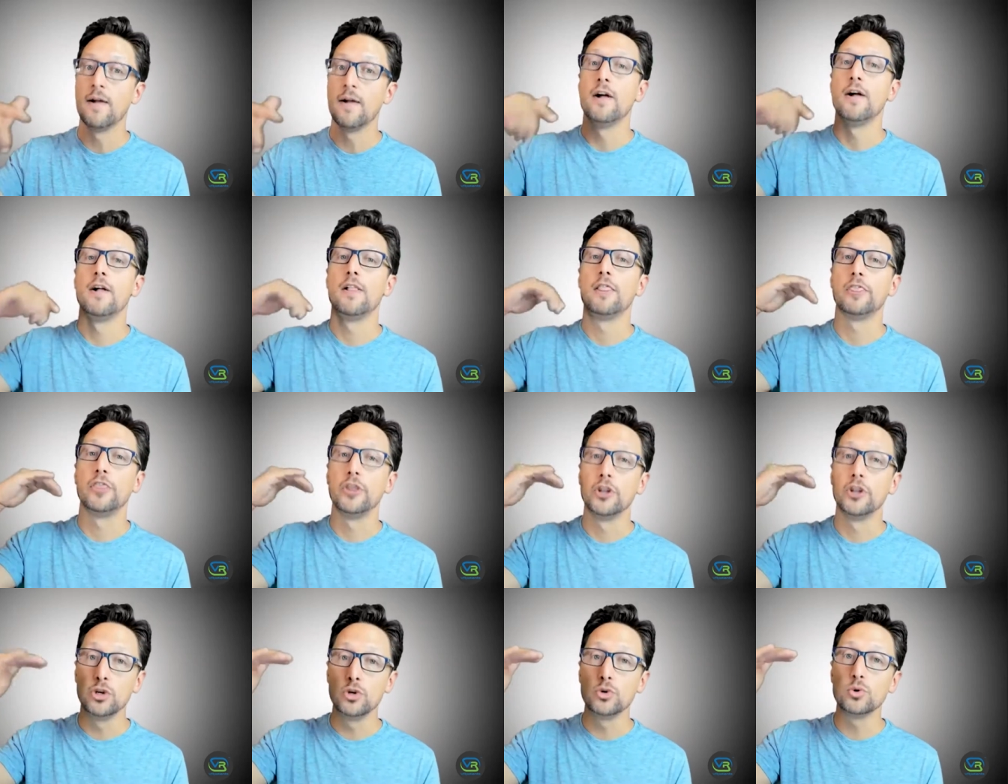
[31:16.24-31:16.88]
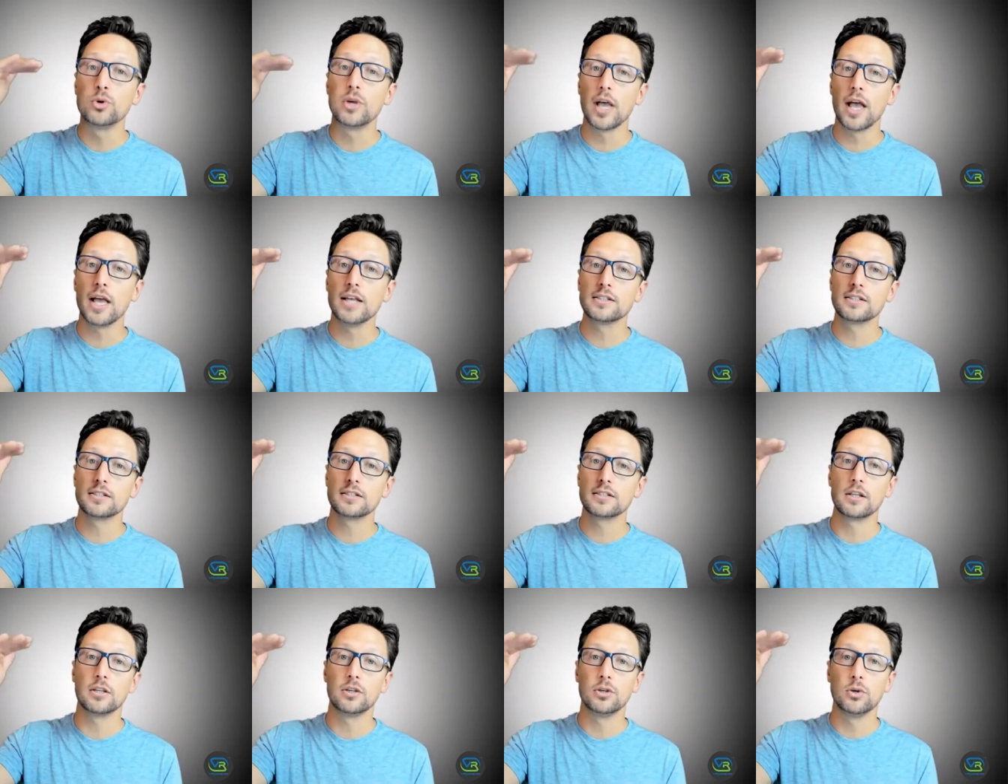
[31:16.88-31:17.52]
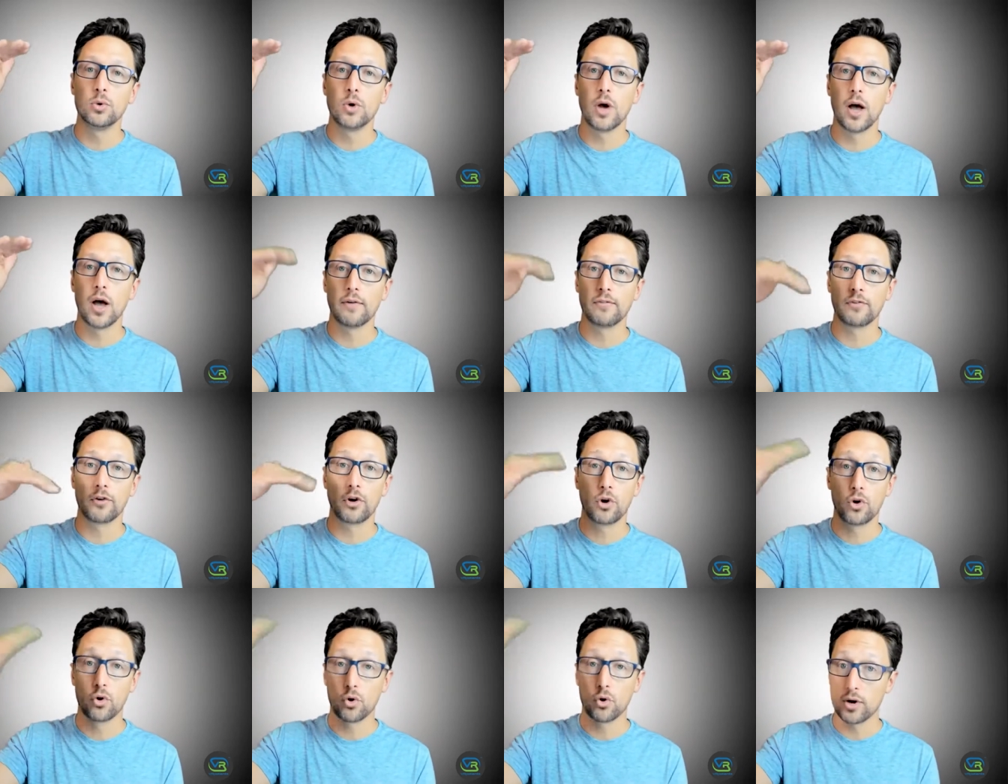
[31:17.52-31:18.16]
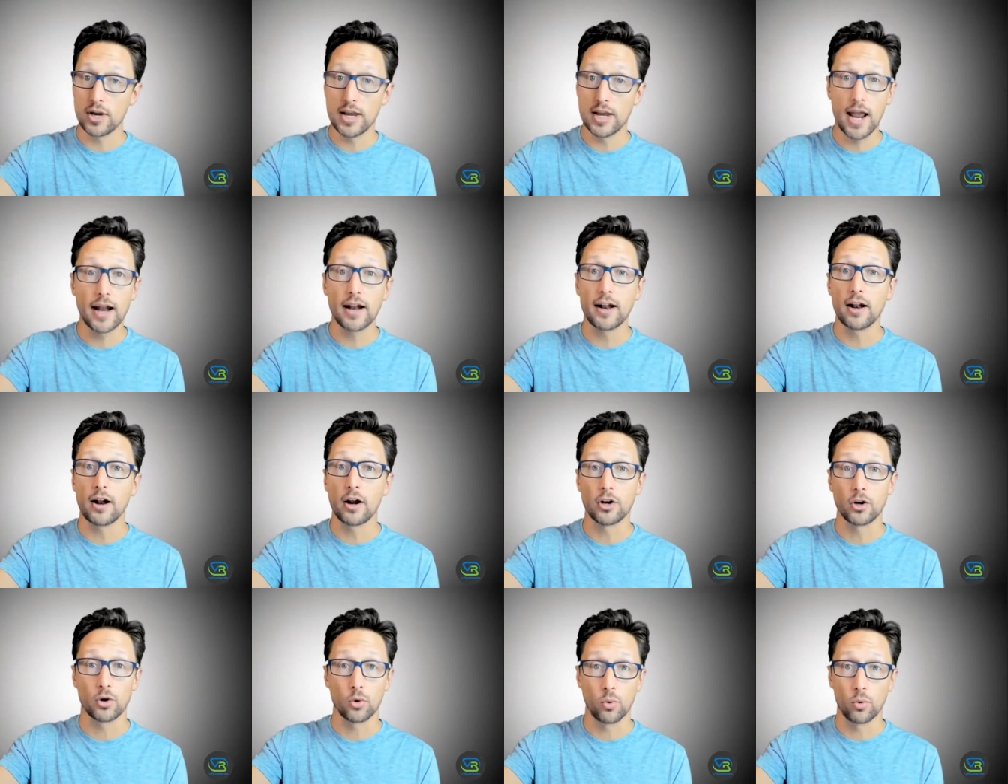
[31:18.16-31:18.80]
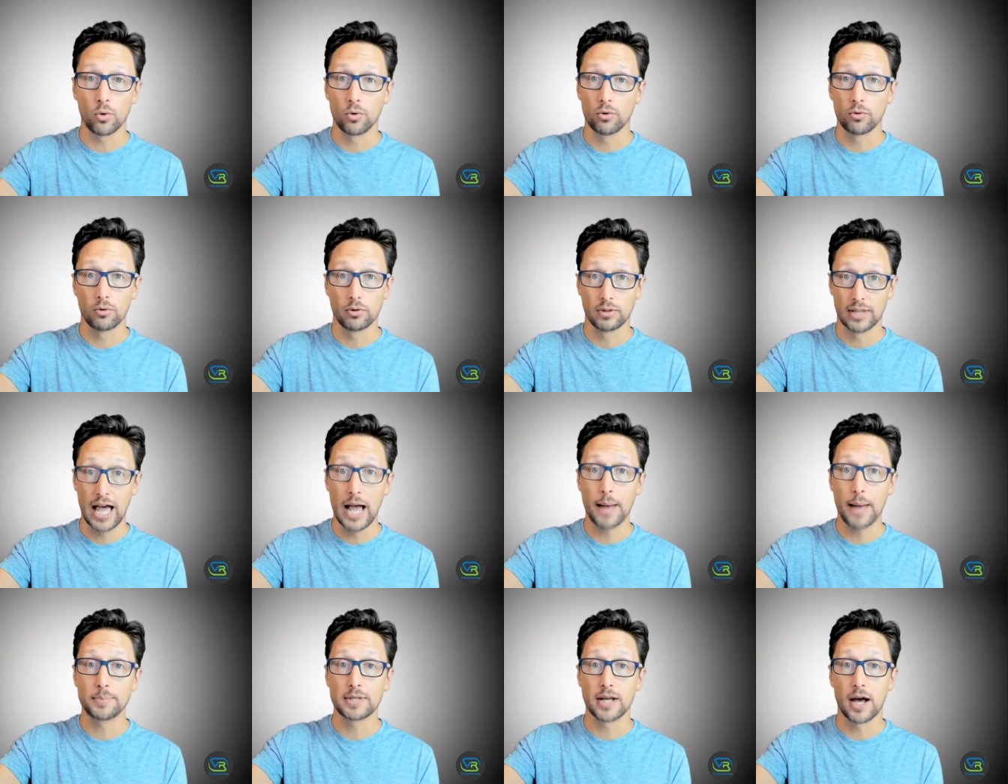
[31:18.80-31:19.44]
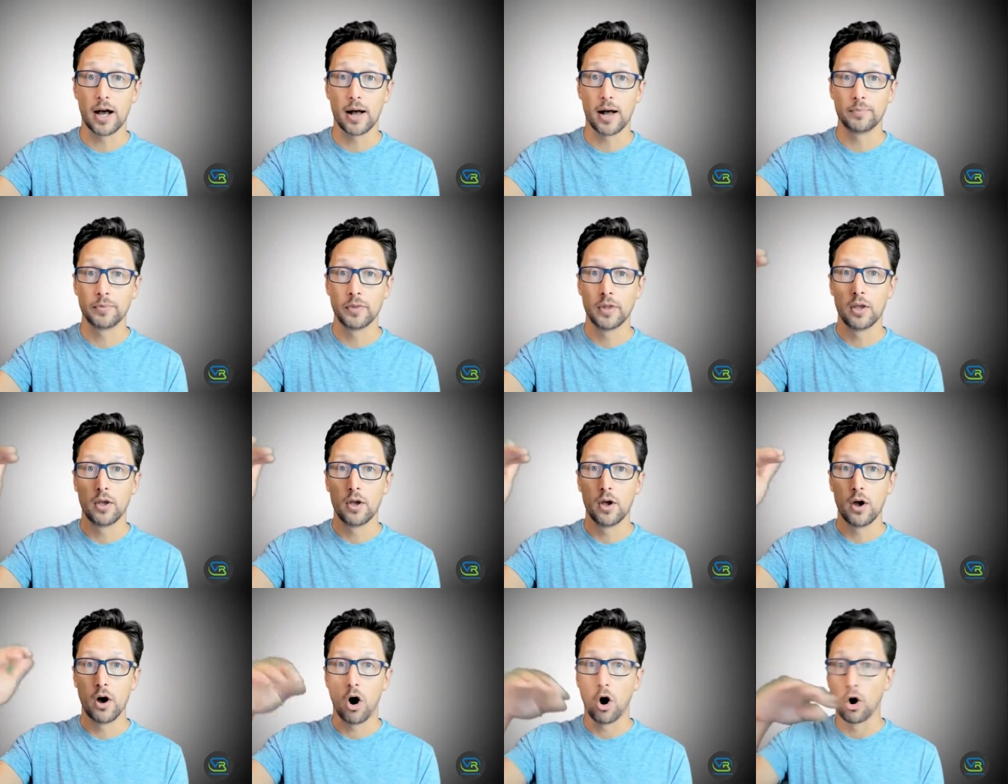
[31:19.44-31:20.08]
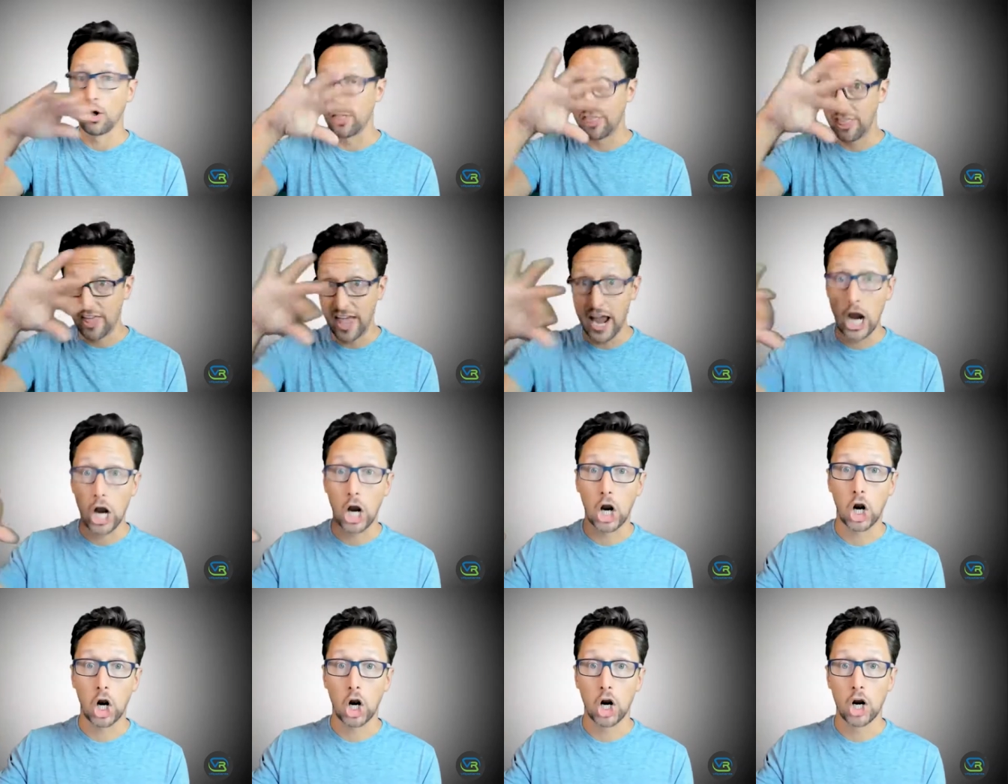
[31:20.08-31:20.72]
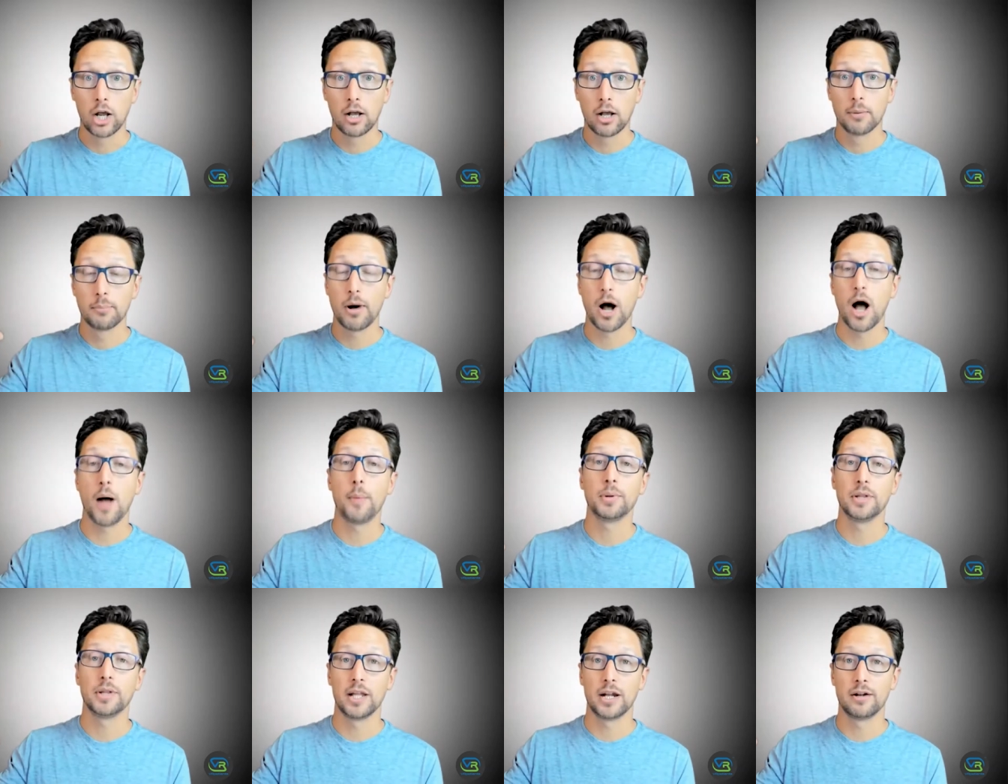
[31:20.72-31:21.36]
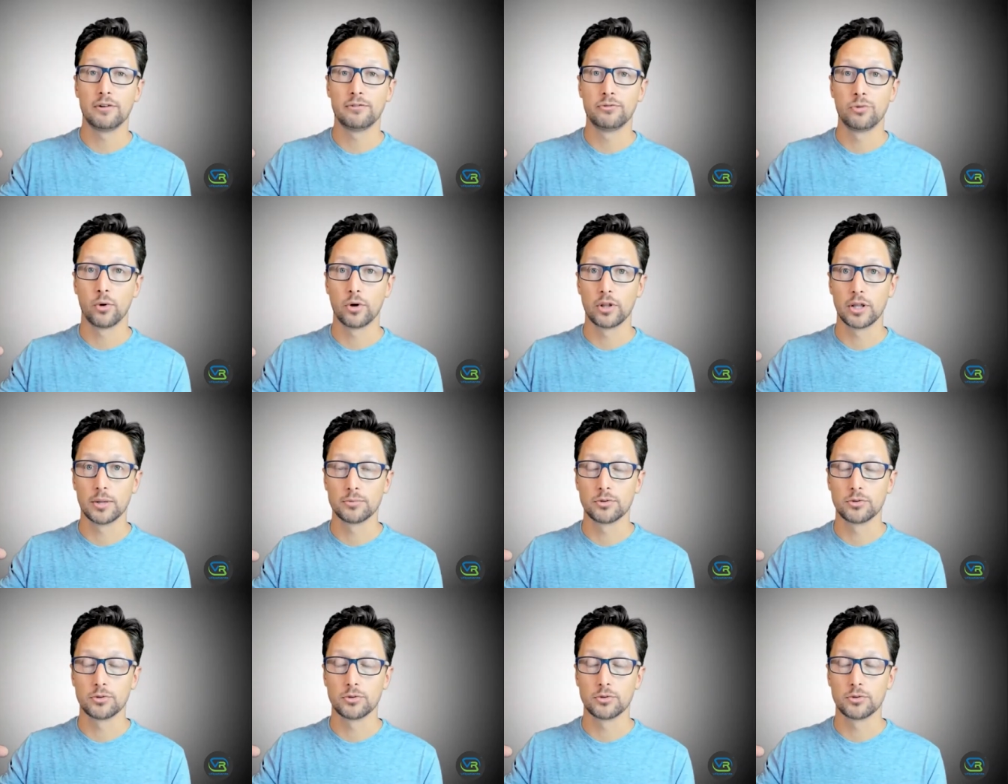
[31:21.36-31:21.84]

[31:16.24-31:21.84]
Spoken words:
the new cases that you have created on your laptop are there, populated for them.